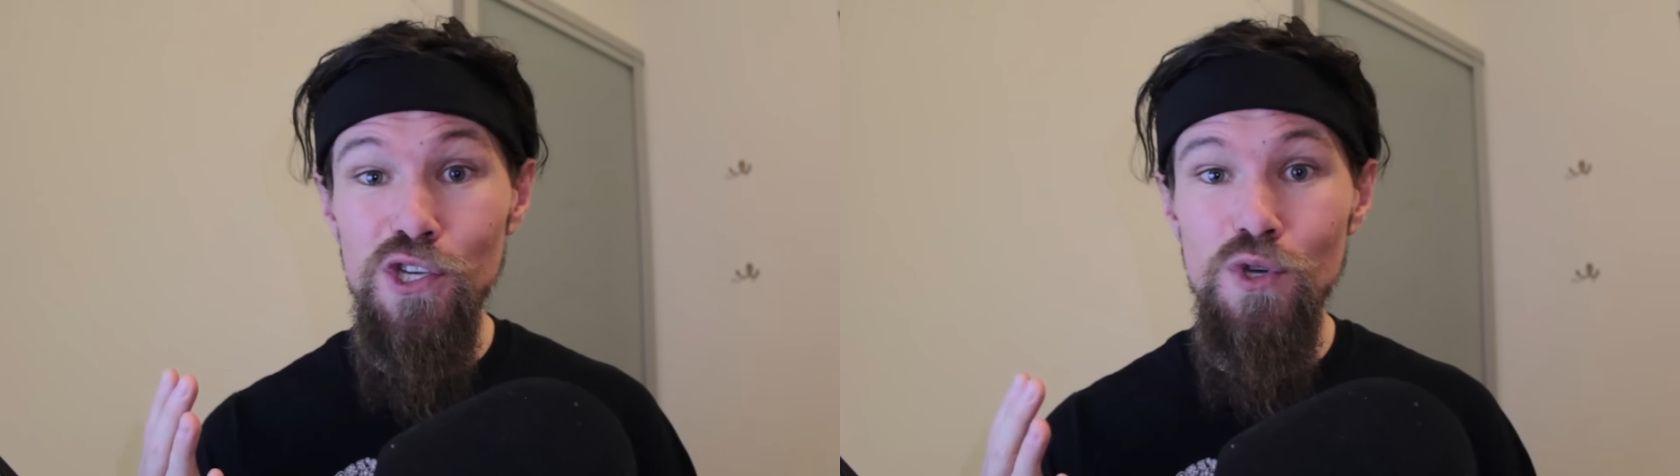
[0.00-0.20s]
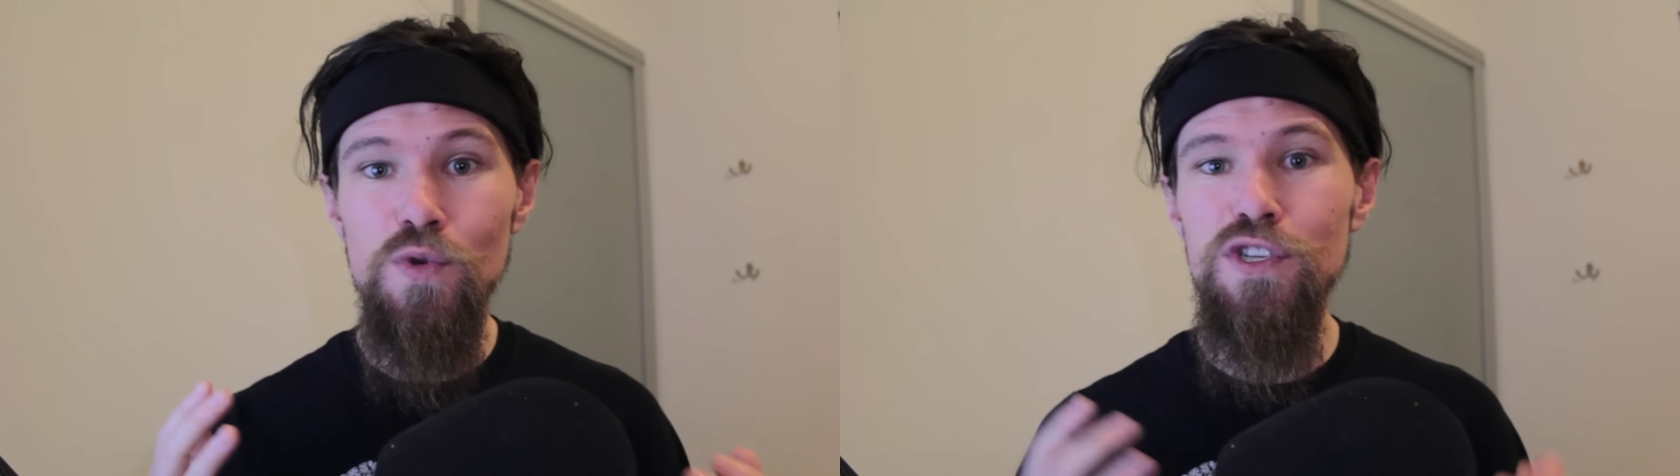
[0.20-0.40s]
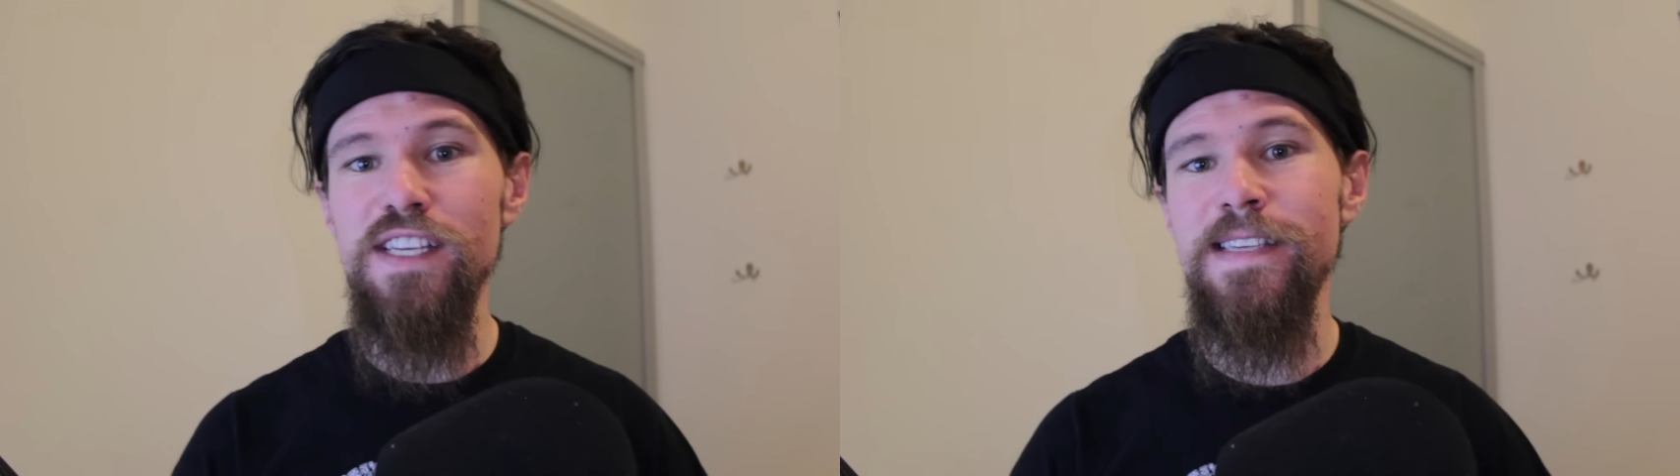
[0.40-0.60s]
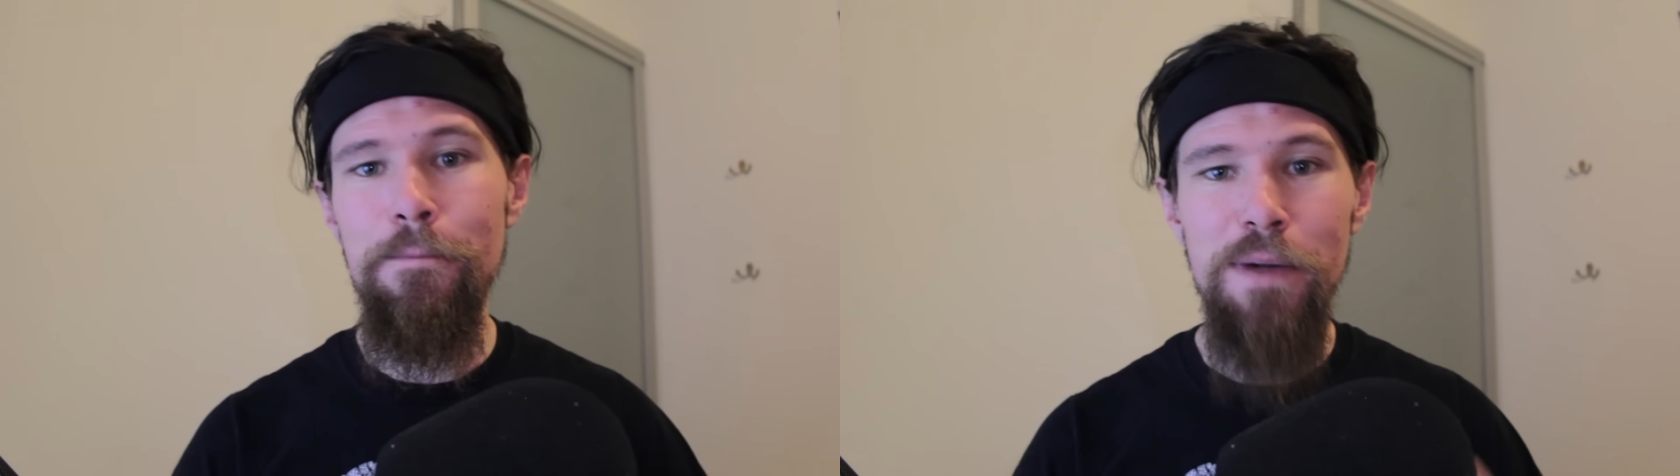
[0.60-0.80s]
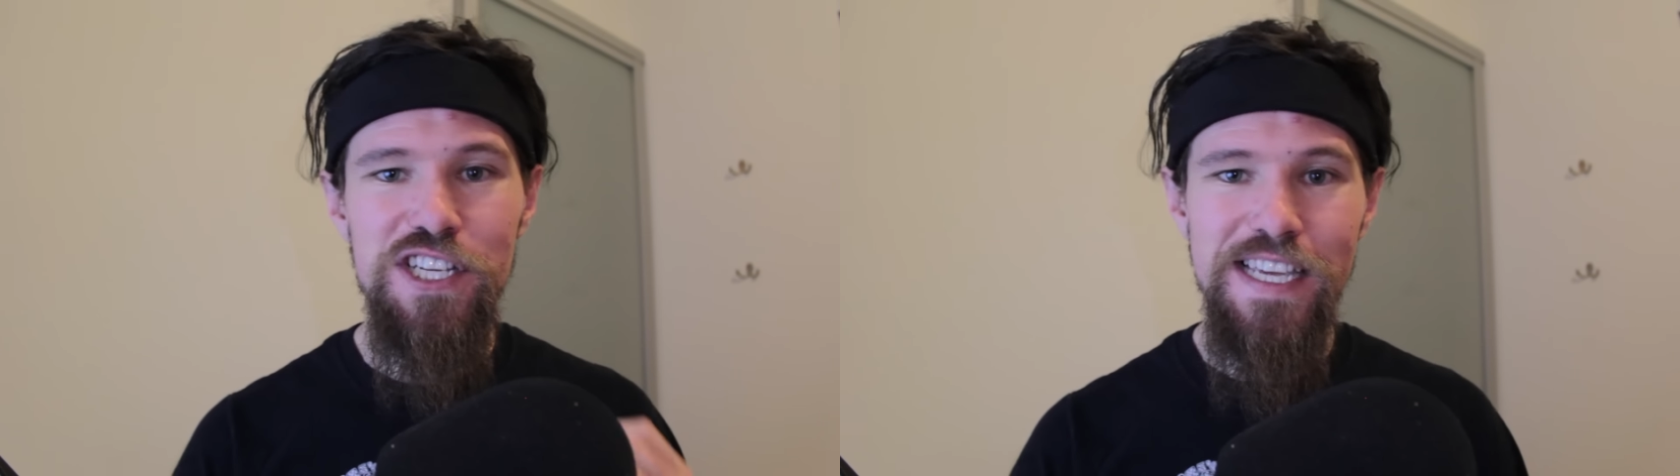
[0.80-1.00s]
to you just
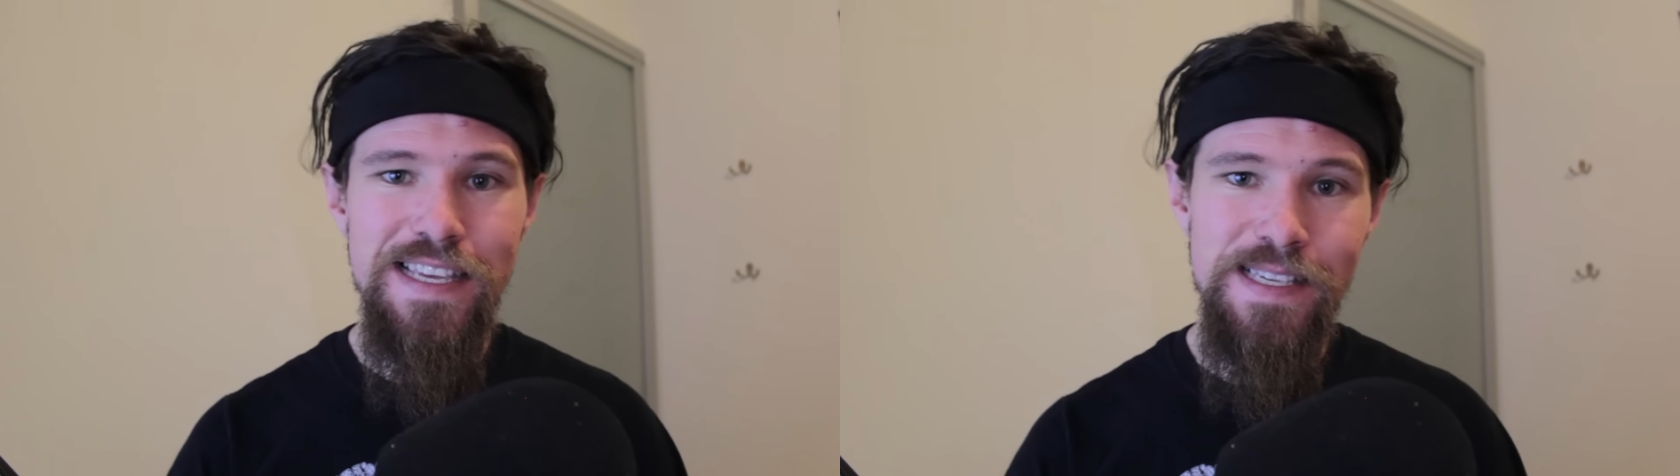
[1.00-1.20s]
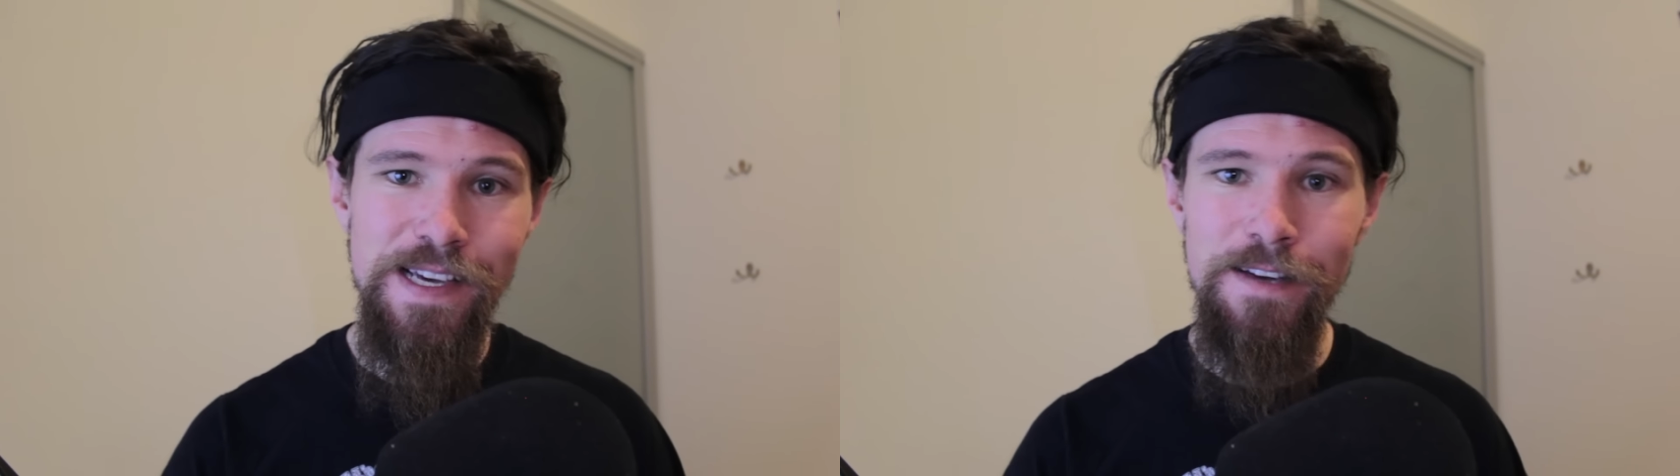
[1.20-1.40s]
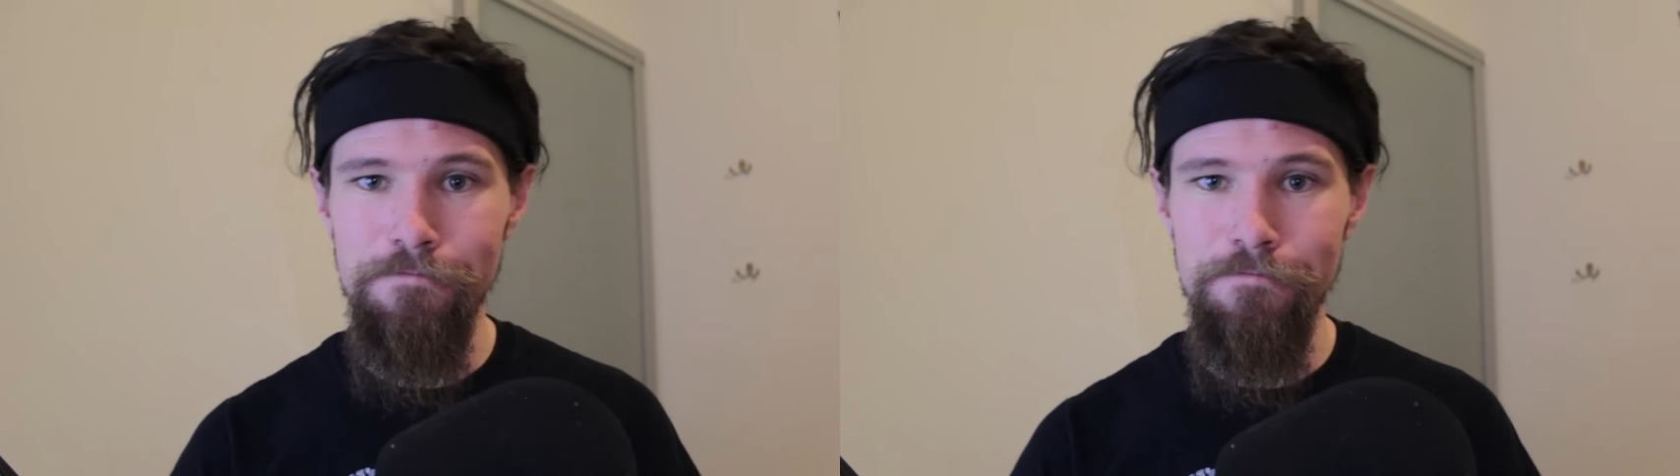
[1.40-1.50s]
that much easier.